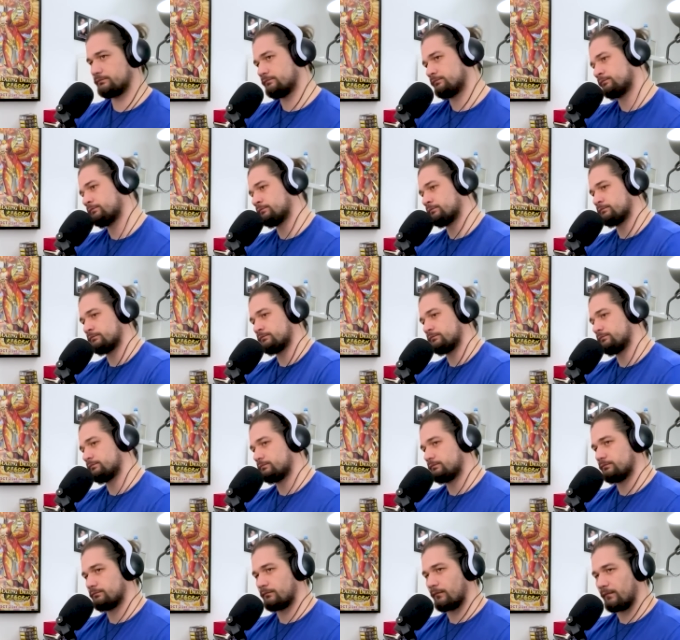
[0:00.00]
No,
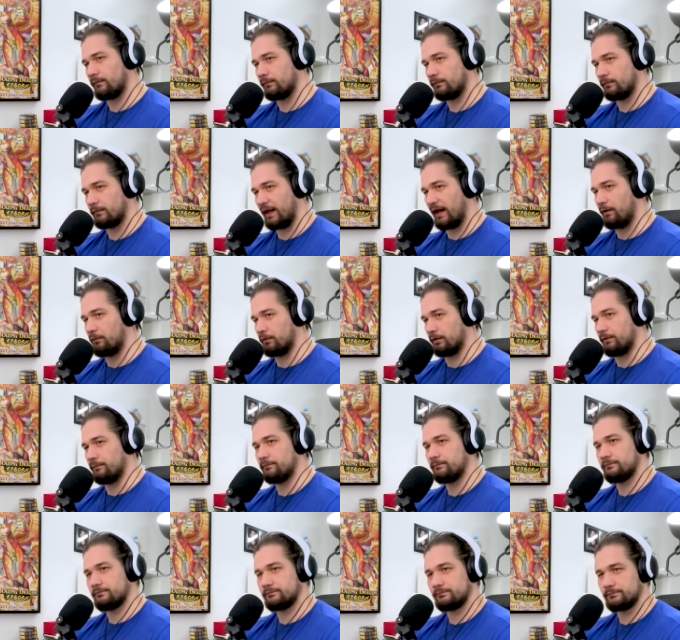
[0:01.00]
just got options that one. for
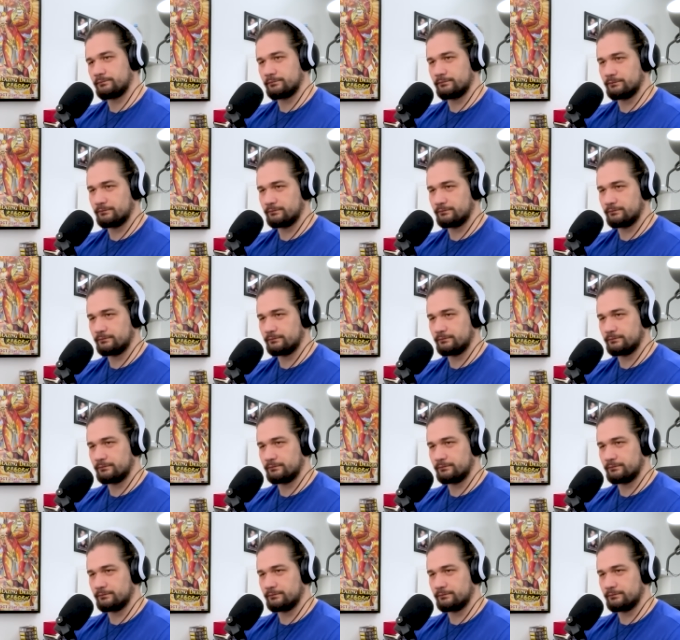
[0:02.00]
days.